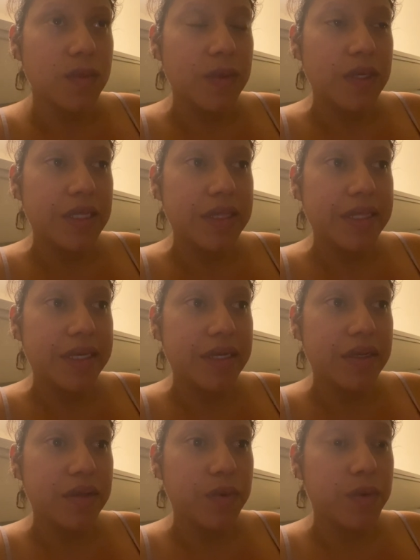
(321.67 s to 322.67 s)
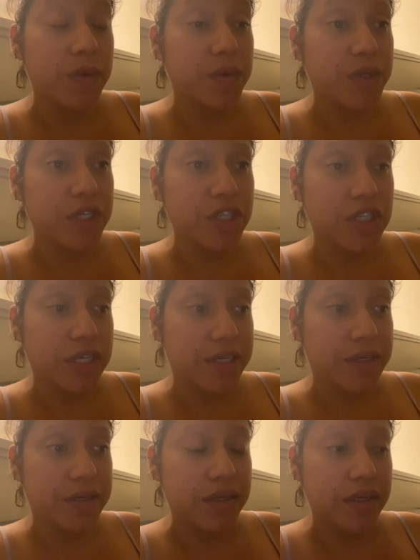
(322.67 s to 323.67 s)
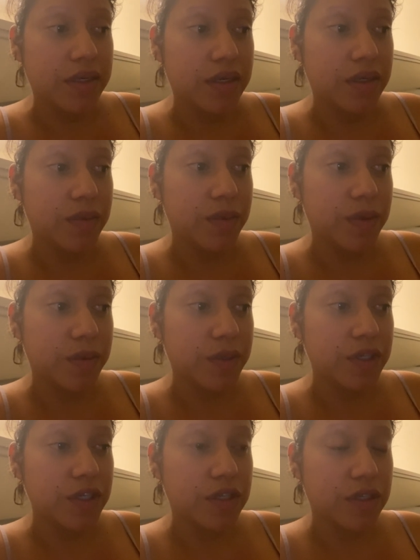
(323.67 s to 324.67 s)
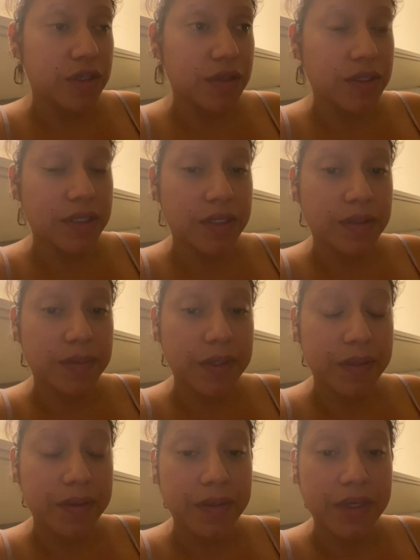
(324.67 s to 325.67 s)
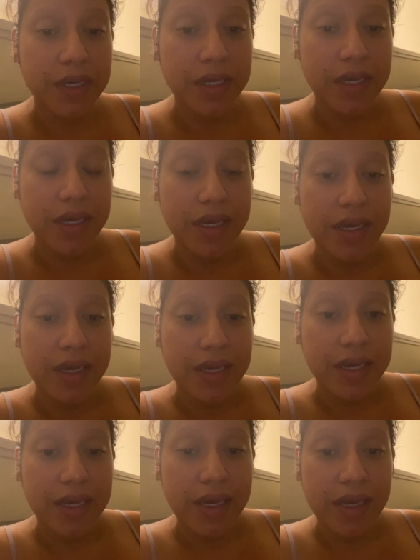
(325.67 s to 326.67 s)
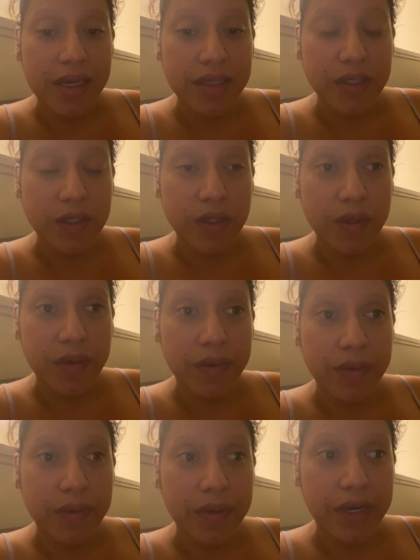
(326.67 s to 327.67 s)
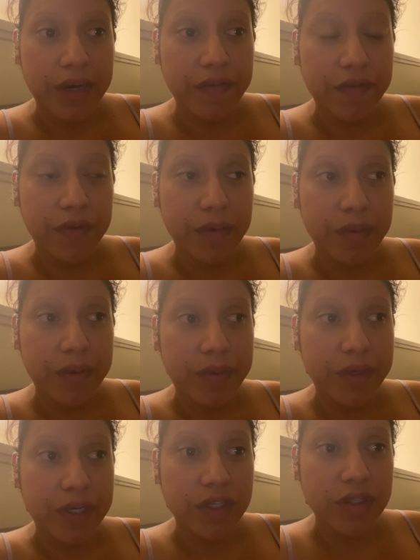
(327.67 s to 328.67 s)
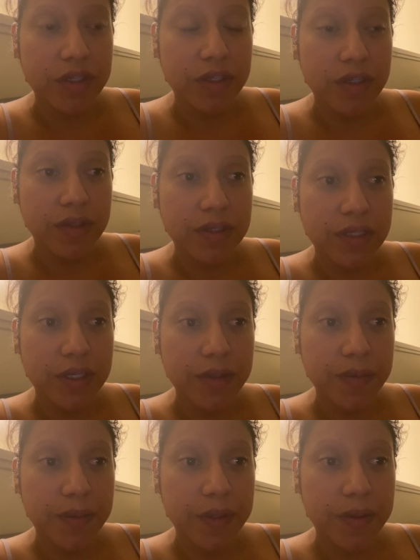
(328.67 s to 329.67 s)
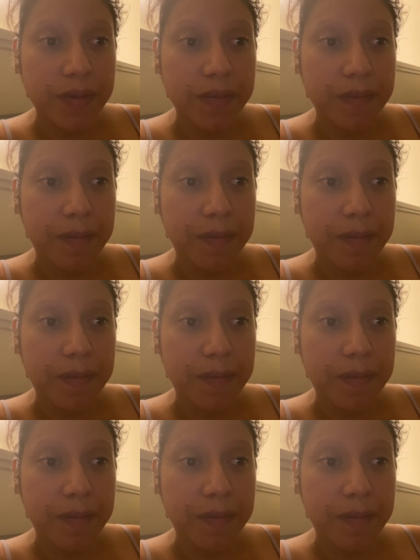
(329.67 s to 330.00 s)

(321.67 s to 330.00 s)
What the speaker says: then we were rushed there. We were rushed to the children's hospital. And so after we were rushed to the children's hospital,